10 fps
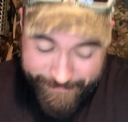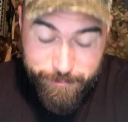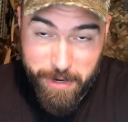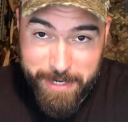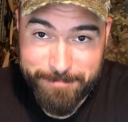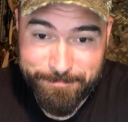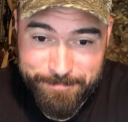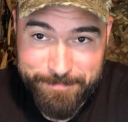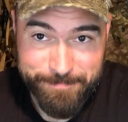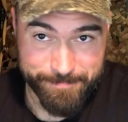right?
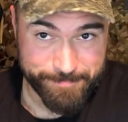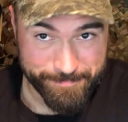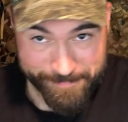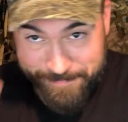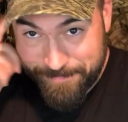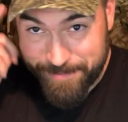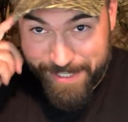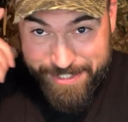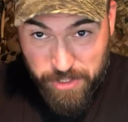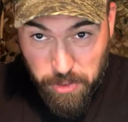
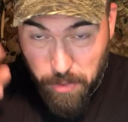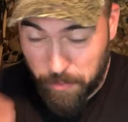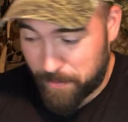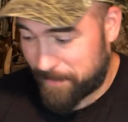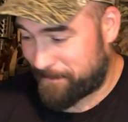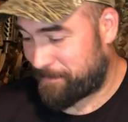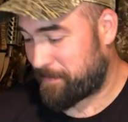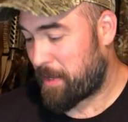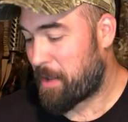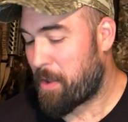Lesson learned.
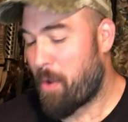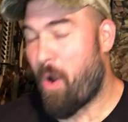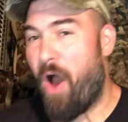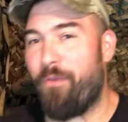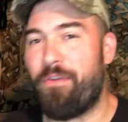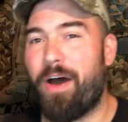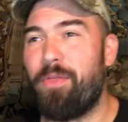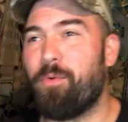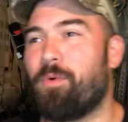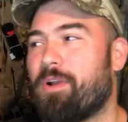
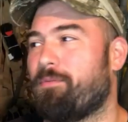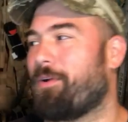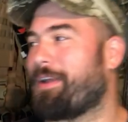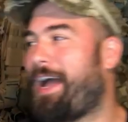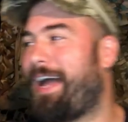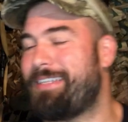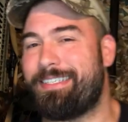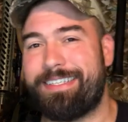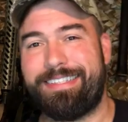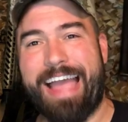Another one of our guys
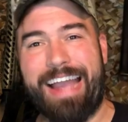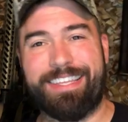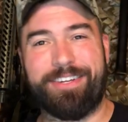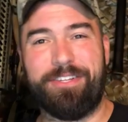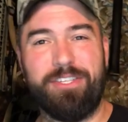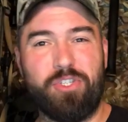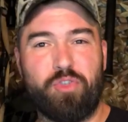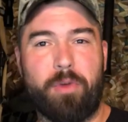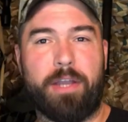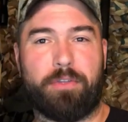is a tactical
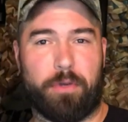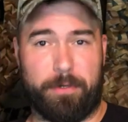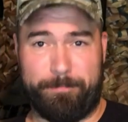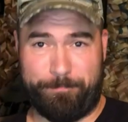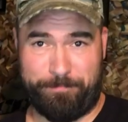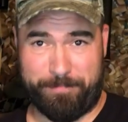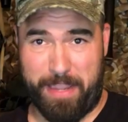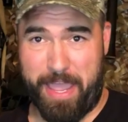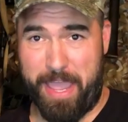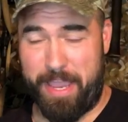instructor,
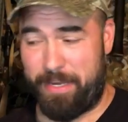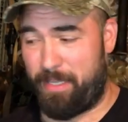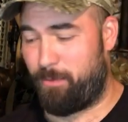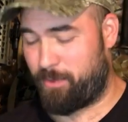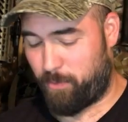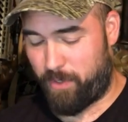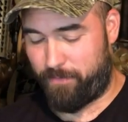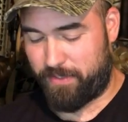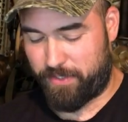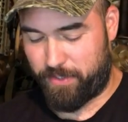and he was one
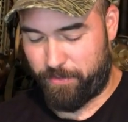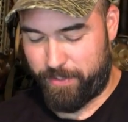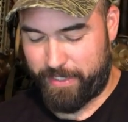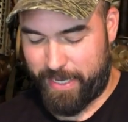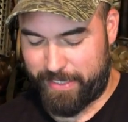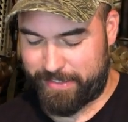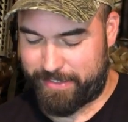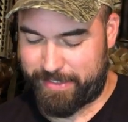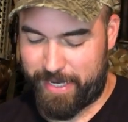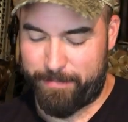of the security guys that
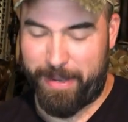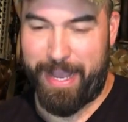stayed